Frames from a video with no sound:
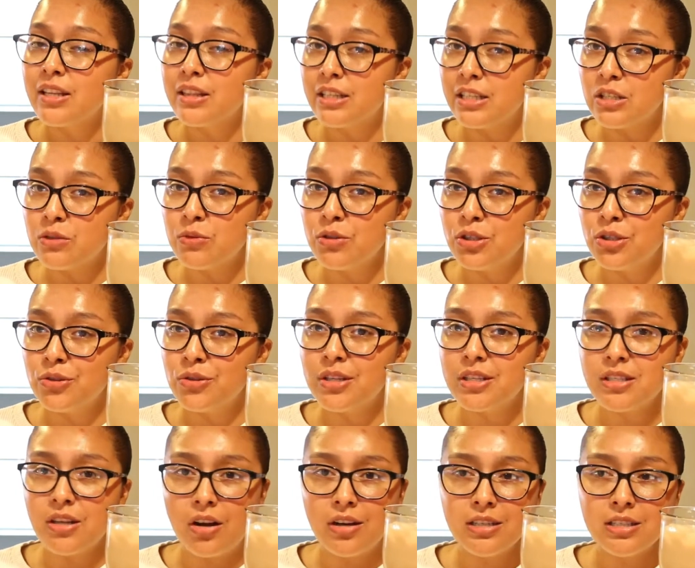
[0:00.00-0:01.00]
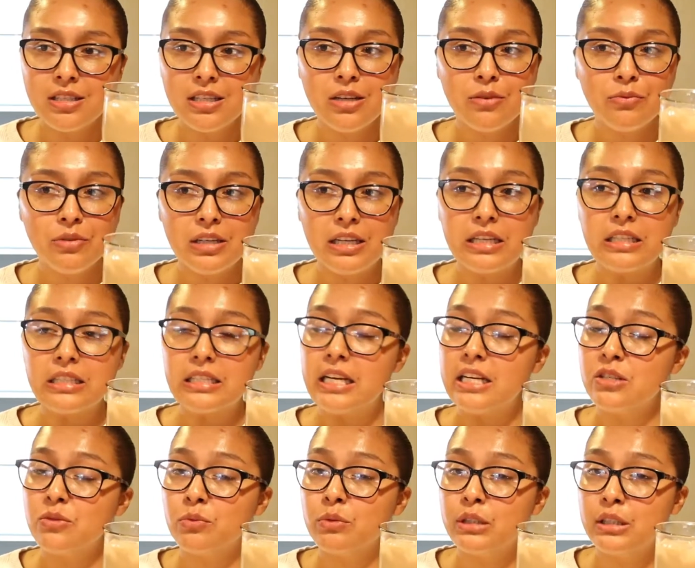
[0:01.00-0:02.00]
this will do, because honestly, it
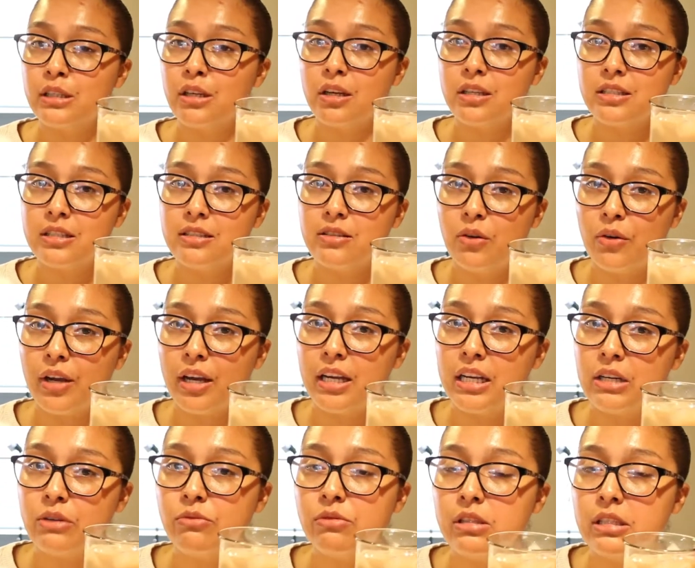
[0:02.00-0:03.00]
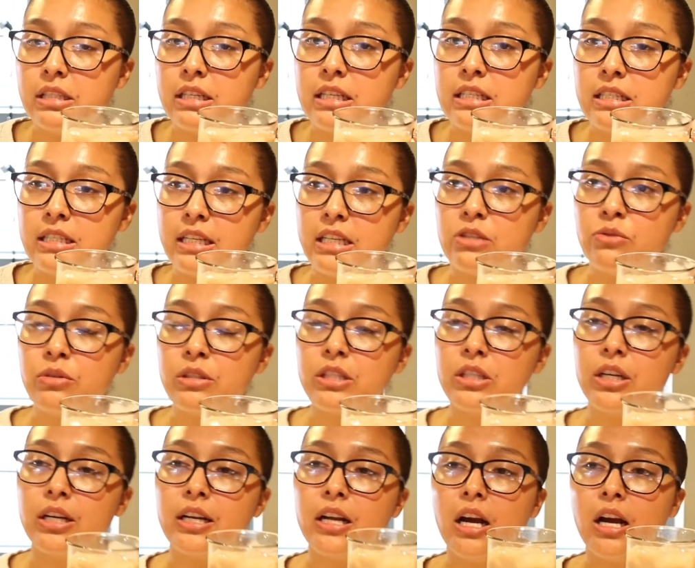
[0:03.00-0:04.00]
tastes really good, okay? It really does, it tastes really
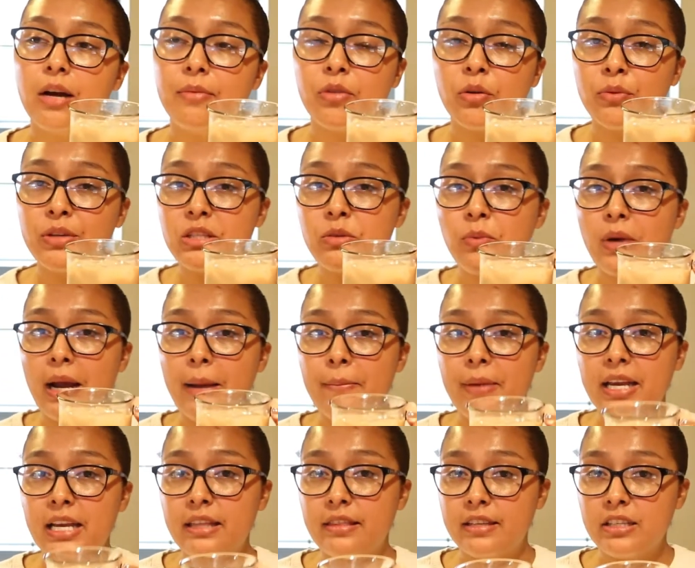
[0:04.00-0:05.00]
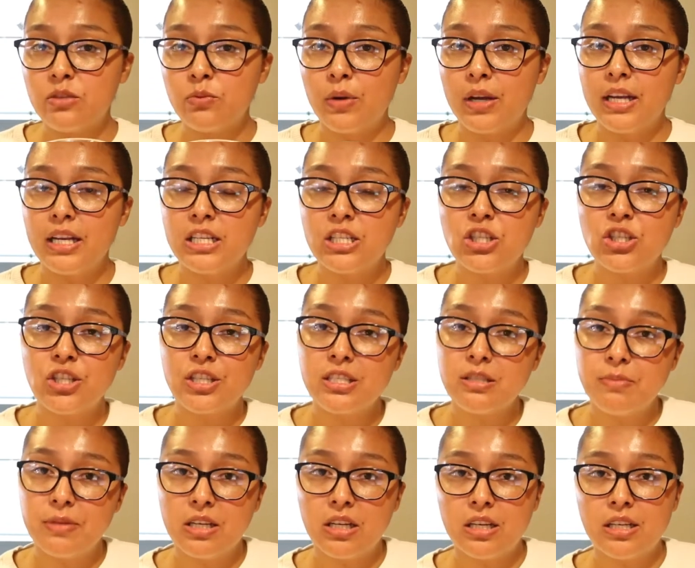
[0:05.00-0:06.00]
good. The reason why I make it this way is
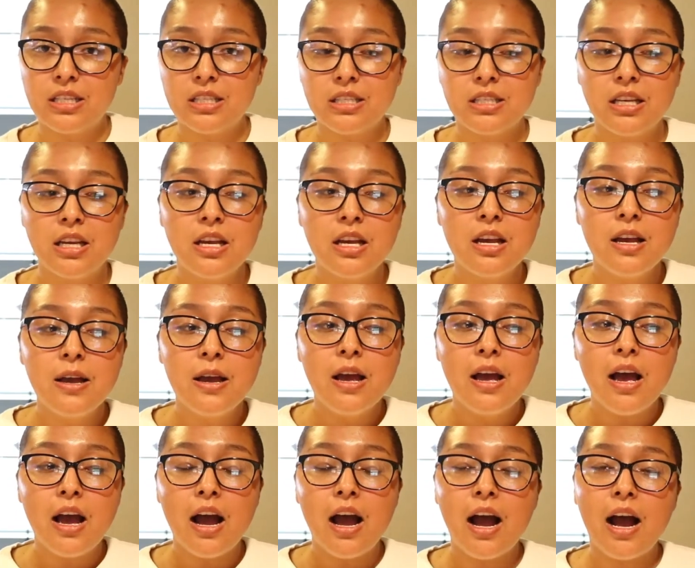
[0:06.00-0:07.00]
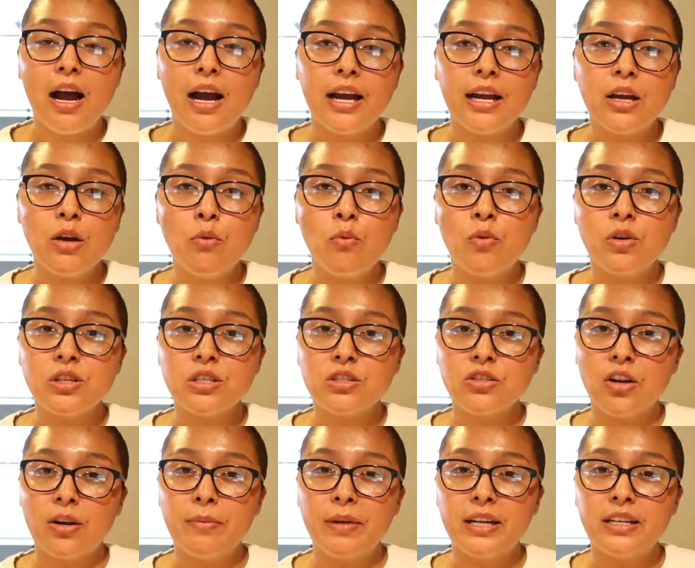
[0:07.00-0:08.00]
just because I wanna
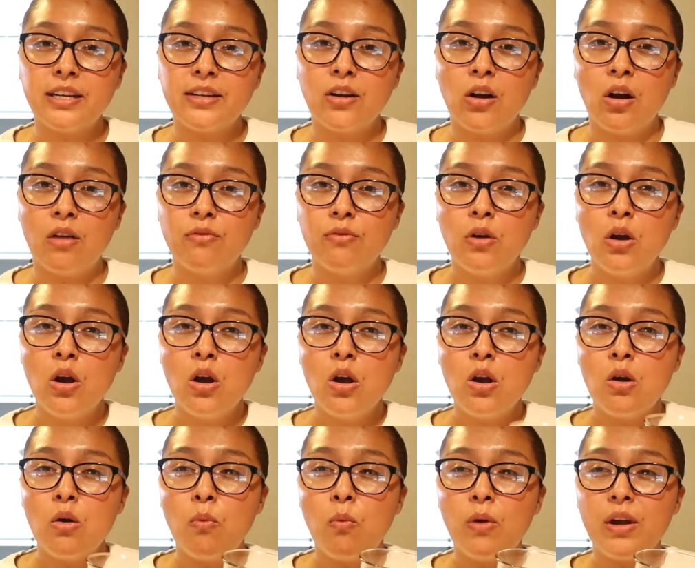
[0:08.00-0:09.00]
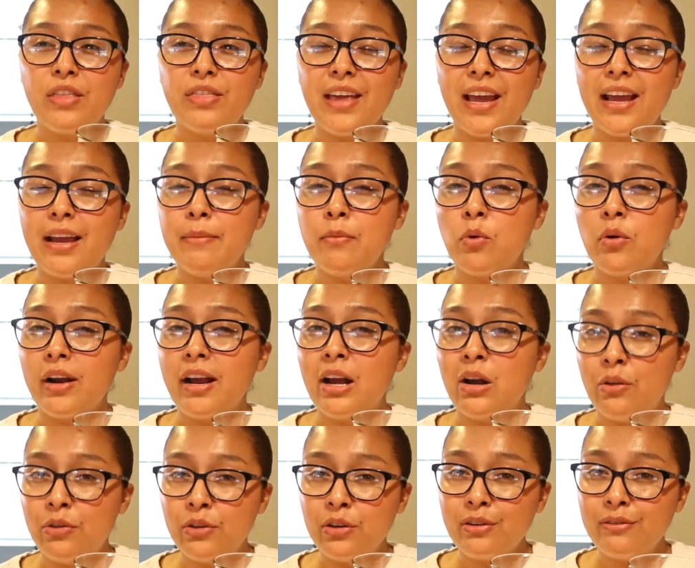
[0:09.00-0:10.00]
start my day off with a more
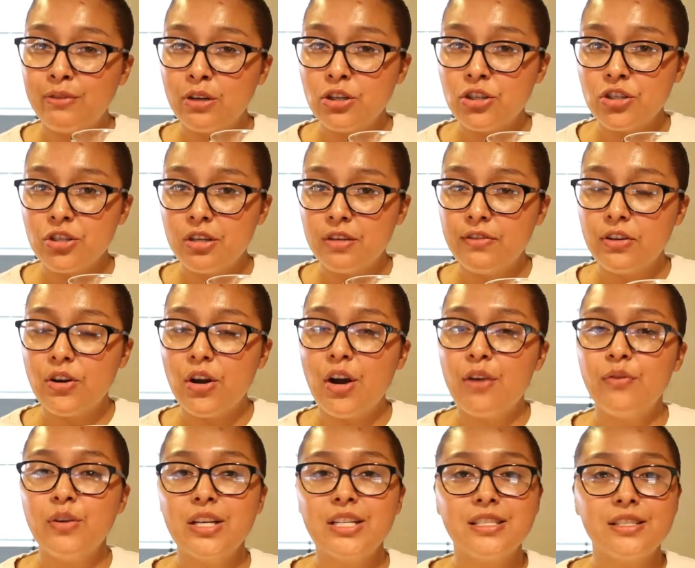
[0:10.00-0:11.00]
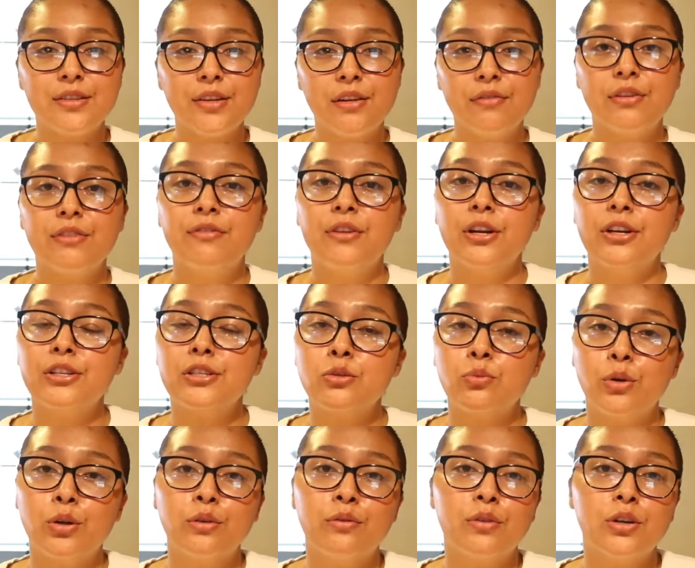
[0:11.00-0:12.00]
healthier version of a coffee instead of a very
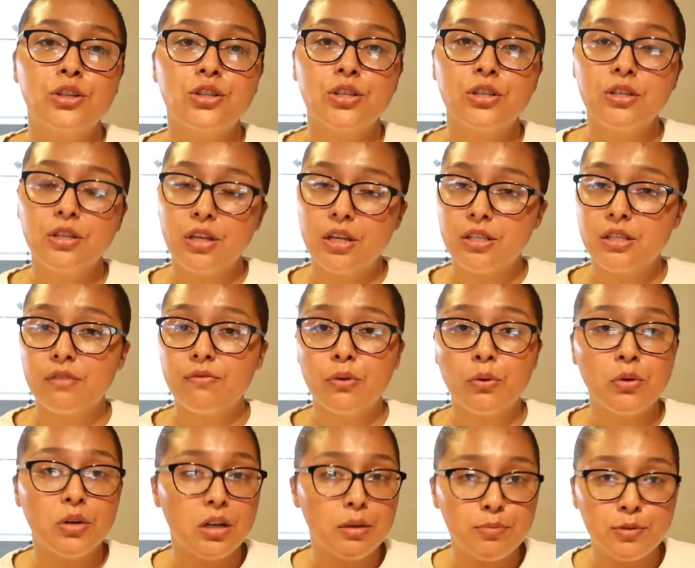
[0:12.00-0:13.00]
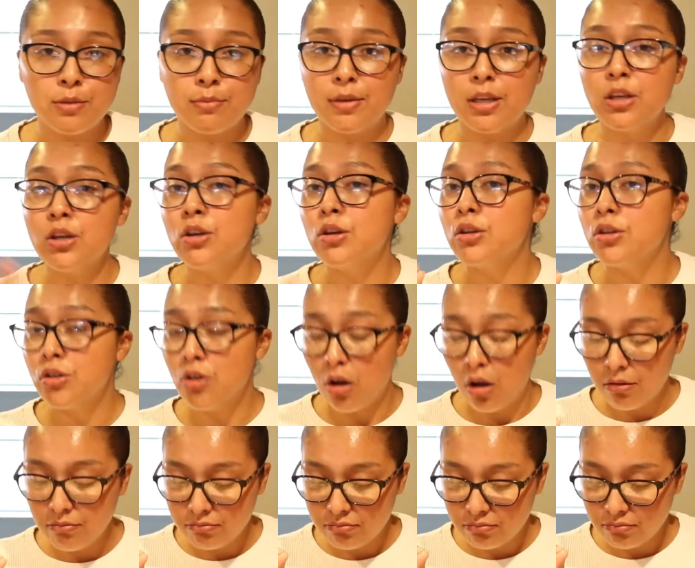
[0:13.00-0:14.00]
sweeter version, because if it were up to me,
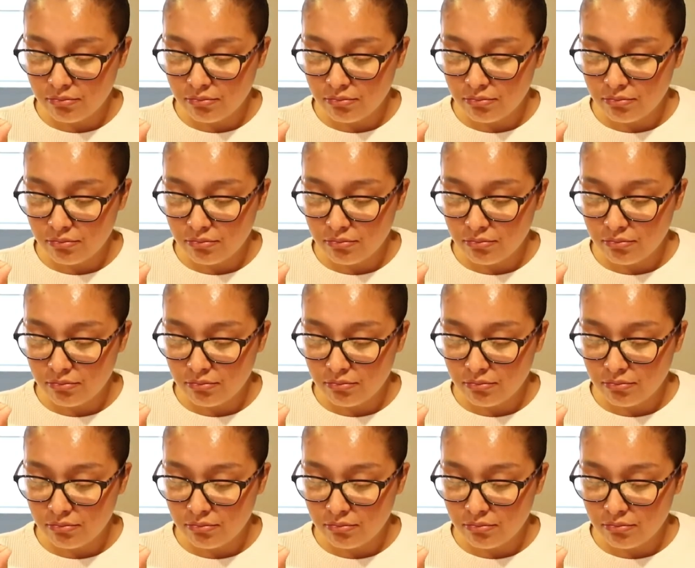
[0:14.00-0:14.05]
y'all,